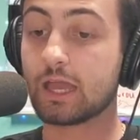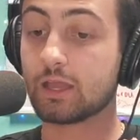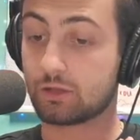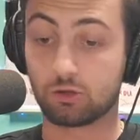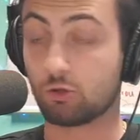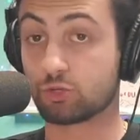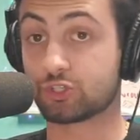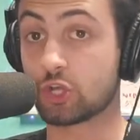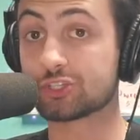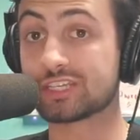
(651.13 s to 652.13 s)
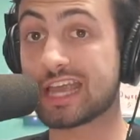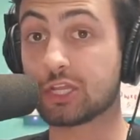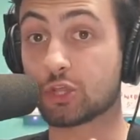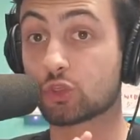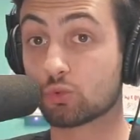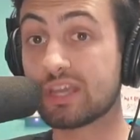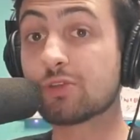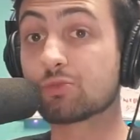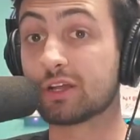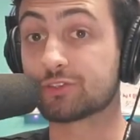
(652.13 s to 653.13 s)
resulting in 3
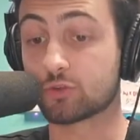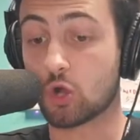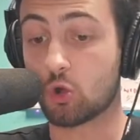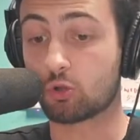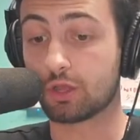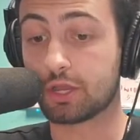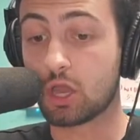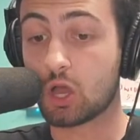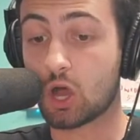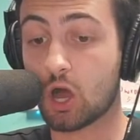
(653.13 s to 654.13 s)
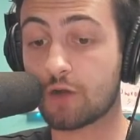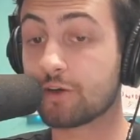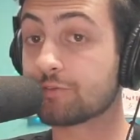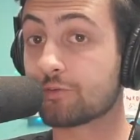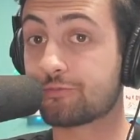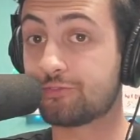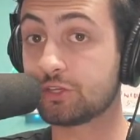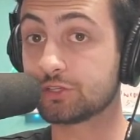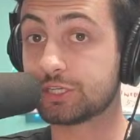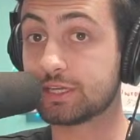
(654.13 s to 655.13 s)
runs for Oakland off of a
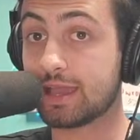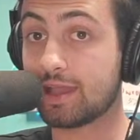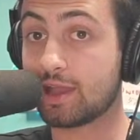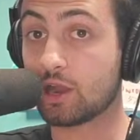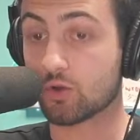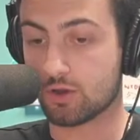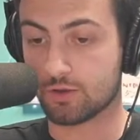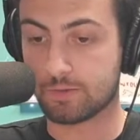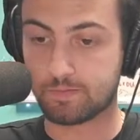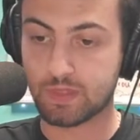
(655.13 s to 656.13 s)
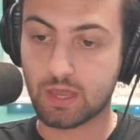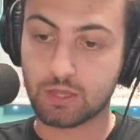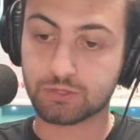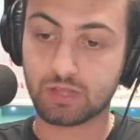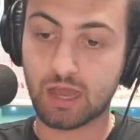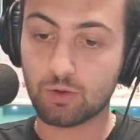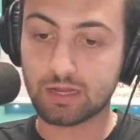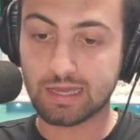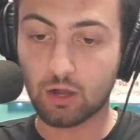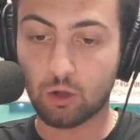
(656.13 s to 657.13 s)
fielding error. So that would
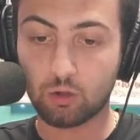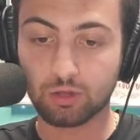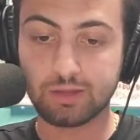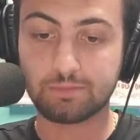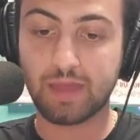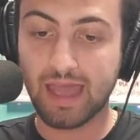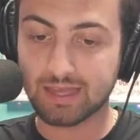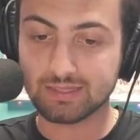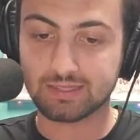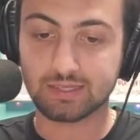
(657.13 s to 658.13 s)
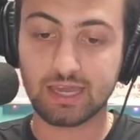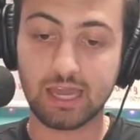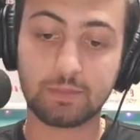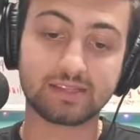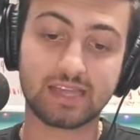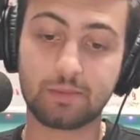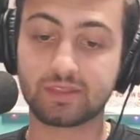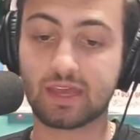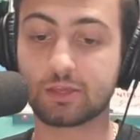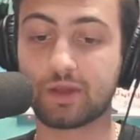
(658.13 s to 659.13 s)
get Oakland back into the game. On top of
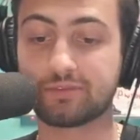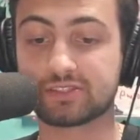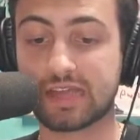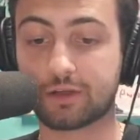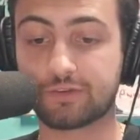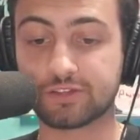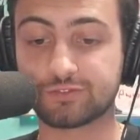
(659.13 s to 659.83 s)
that, they would have a sacrifice